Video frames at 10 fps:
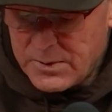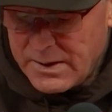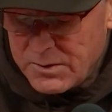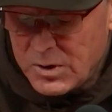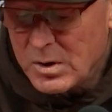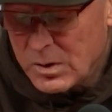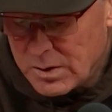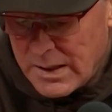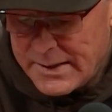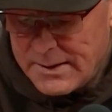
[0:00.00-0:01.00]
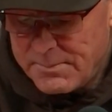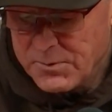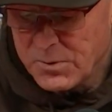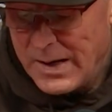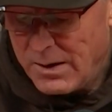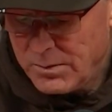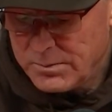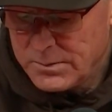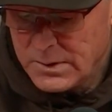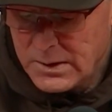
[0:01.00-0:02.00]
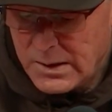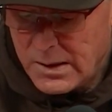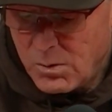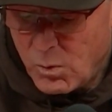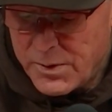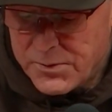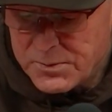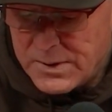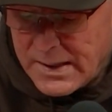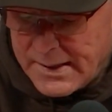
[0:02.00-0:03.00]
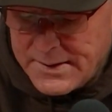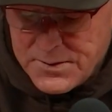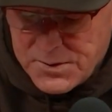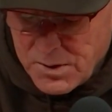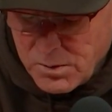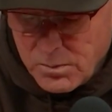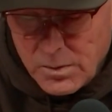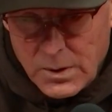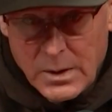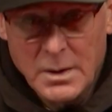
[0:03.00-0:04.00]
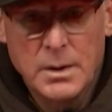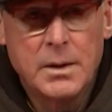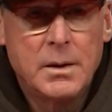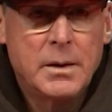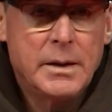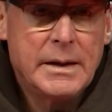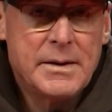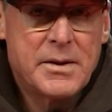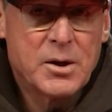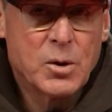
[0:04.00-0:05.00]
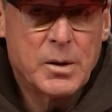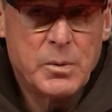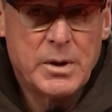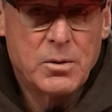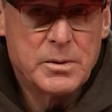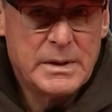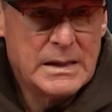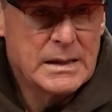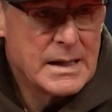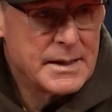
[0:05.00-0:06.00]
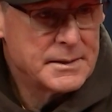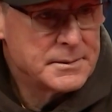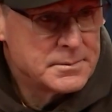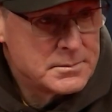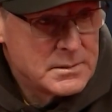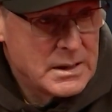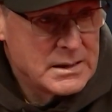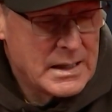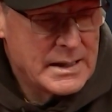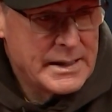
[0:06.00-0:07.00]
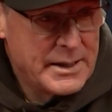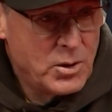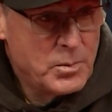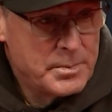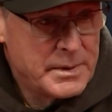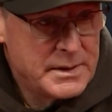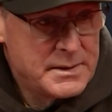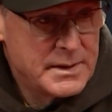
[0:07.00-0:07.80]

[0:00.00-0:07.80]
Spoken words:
we have a good lineup throughout, 1 through 9, so in theory, we don't need a lot of help, but,